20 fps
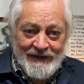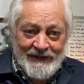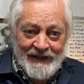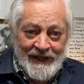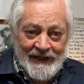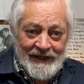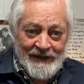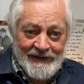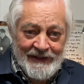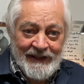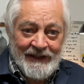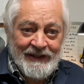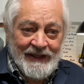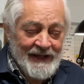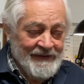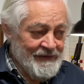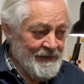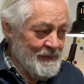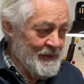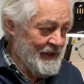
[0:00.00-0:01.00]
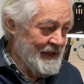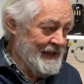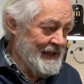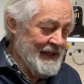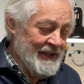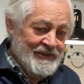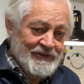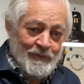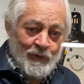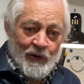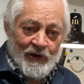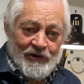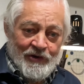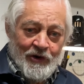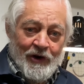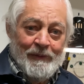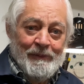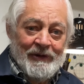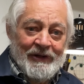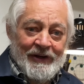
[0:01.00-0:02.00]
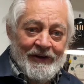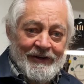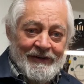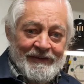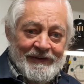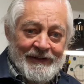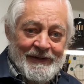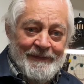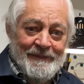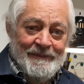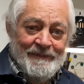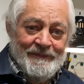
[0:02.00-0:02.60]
And I think everybody gets more enjoyment out of it.